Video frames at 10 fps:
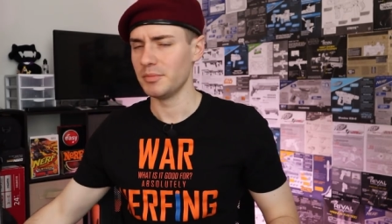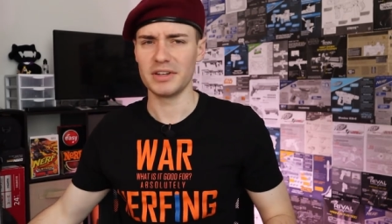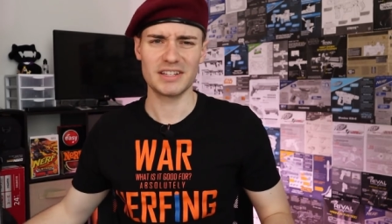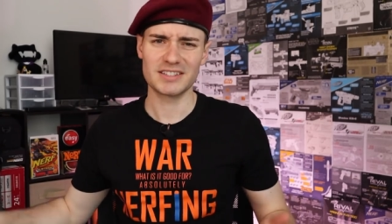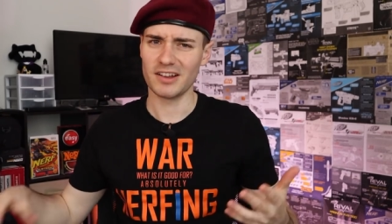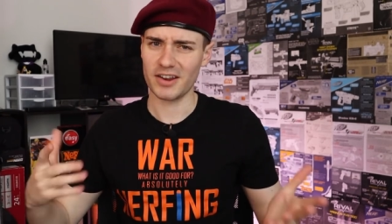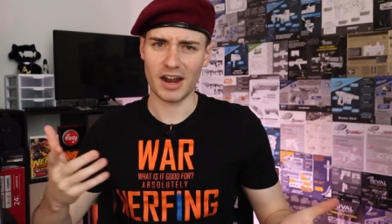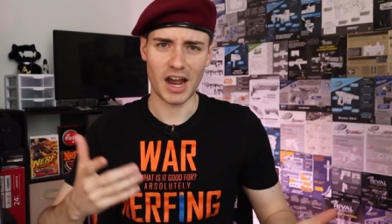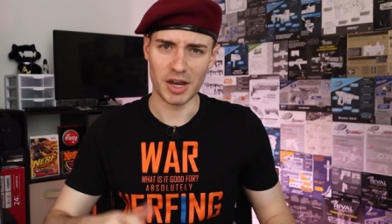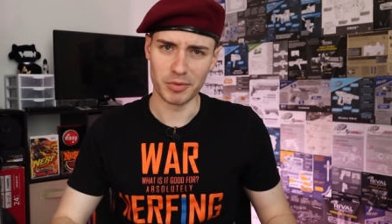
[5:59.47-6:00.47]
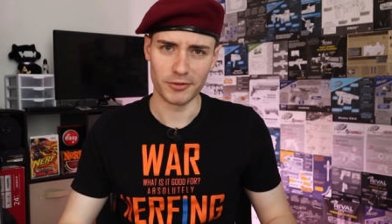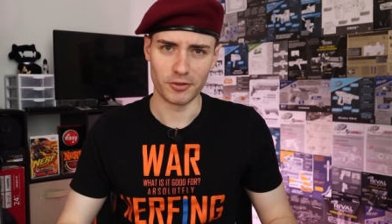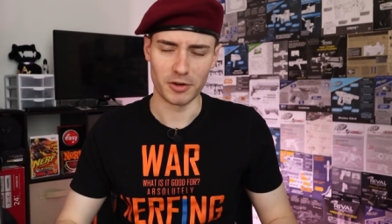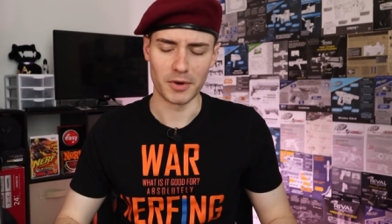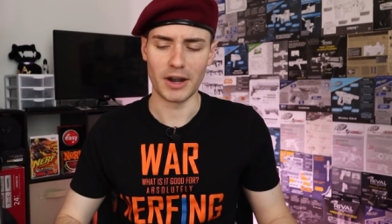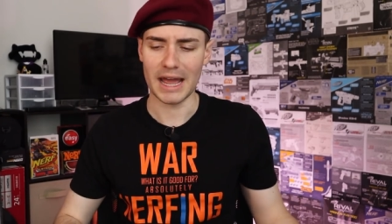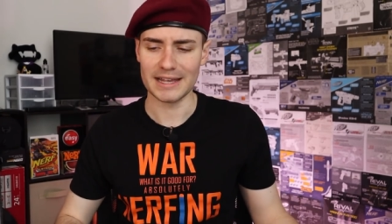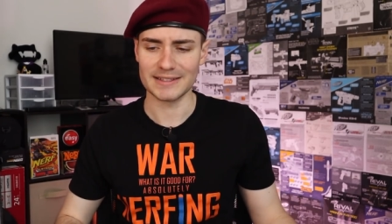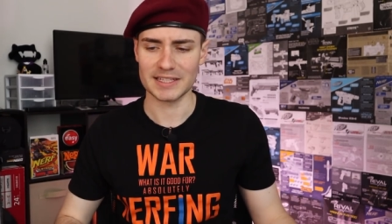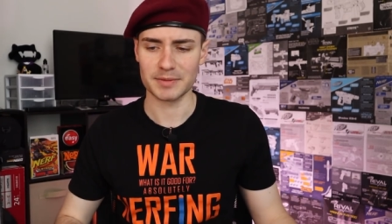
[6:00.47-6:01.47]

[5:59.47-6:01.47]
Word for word: But it's not a high performer, as